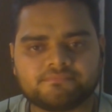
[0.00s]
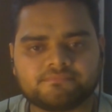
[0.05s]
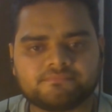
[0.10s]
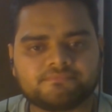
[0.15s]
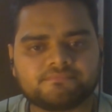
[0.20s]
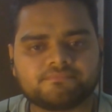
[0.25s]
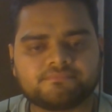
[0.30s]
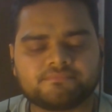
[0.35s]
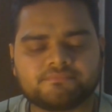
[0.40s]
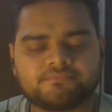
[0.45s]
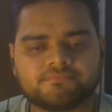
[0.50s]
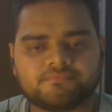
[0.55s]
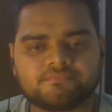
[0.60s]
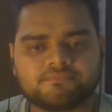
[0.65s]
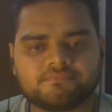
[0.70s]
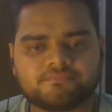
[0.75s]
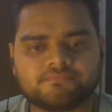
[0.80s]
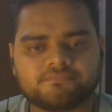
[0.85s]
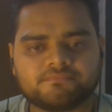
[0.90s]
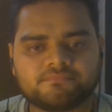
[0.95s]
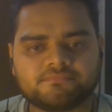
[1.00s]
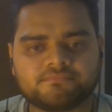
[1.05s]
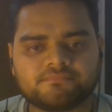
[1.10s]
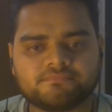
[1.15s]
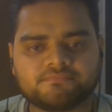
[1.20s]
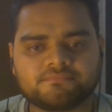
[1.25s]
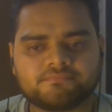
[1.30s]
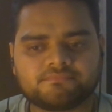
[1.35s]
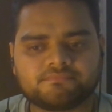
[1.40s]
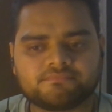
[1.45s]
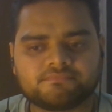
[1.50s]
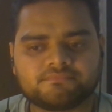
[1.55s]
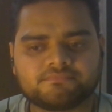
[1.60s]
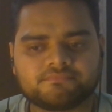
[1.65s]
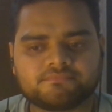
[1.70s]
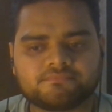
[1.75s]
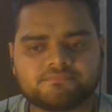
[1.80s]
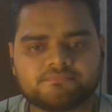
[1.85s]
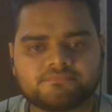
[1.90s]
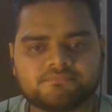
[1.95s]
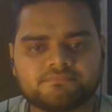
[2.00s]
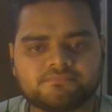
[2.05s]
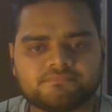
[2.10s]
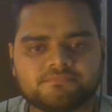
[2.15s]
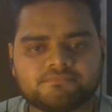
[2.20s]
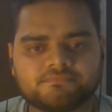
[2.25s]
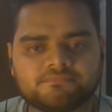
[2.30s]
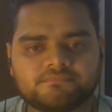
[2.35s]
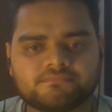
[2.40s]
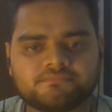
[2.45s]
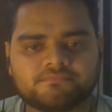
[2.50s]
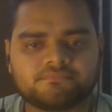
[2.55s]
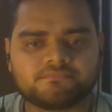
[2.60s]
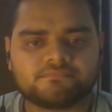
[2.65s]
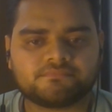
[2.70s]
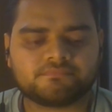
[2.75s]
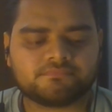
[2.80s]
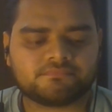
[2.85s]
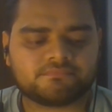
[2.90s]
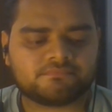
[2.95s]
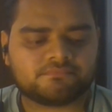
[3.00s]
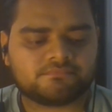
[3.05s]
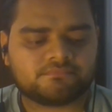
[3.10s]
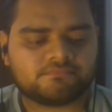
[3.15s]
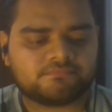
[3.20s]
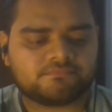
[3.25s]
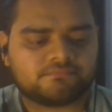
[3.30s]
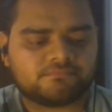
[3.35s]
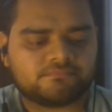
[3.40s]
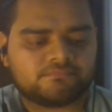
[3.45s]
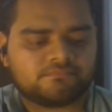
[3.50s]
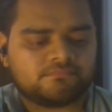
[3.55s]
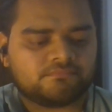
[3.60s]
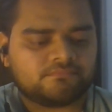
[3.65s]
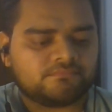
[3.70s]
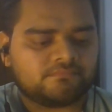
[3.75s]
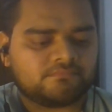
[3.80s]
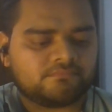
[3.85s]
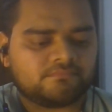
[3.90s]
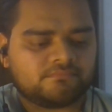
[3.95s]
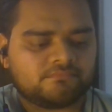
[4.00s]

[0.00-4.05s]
[no speech]